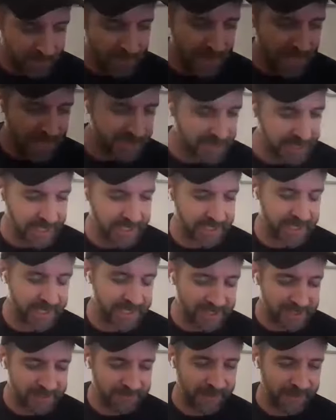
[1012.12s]
Mason and
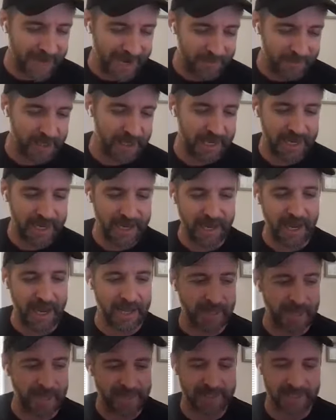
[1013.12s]
his family,
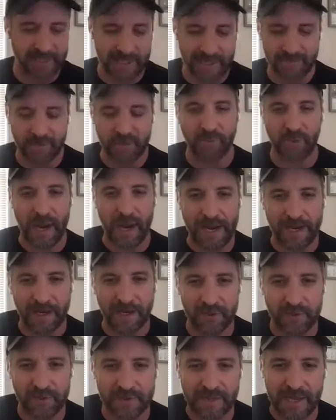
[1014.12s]
and then Stephen Wright,
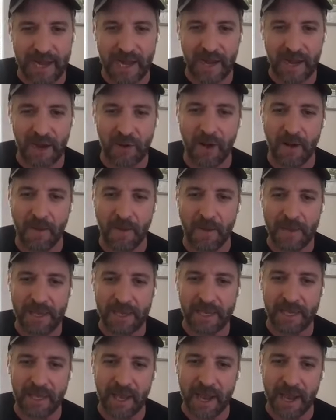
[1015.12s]
who's now
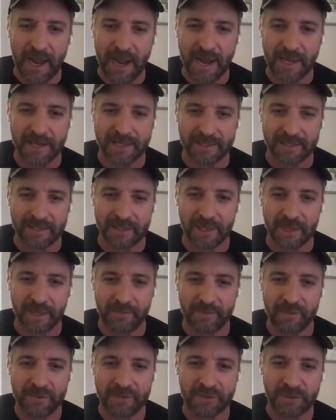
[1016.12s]
making kayaks in
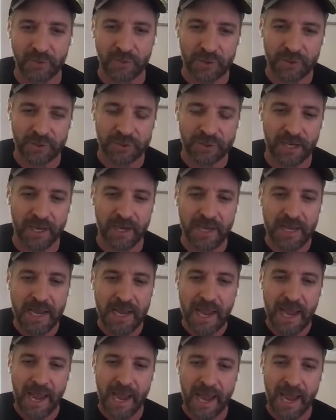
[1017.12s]
Columbus, Georgia,
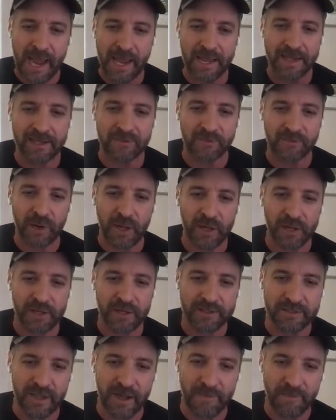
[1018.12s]
as well
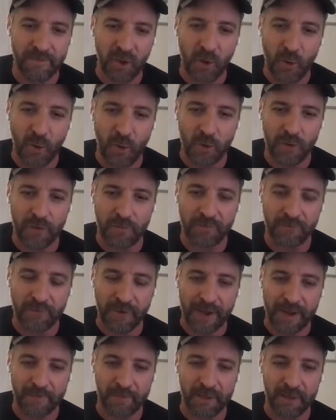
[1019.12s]
as the Holcomb
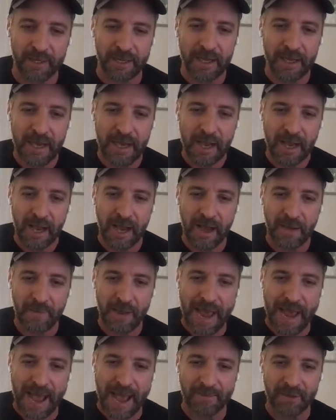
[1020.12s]
family,
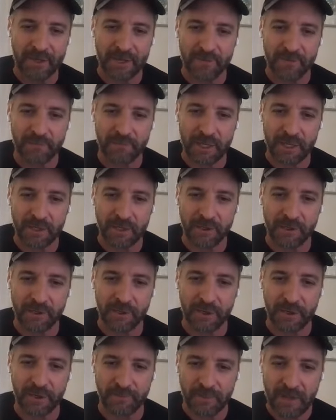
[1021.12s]
Abby and
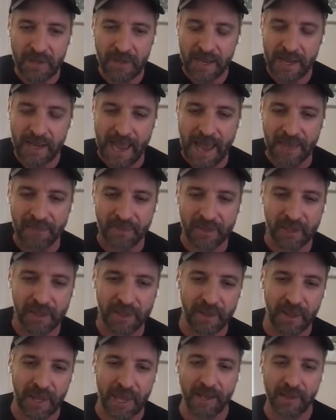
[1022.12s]
Peter and
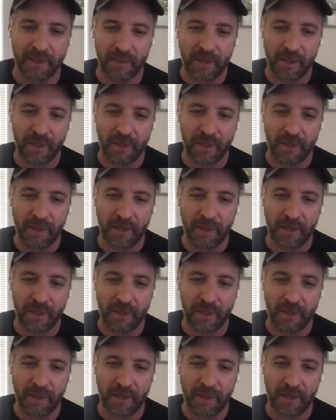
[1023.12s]
Kathy. Like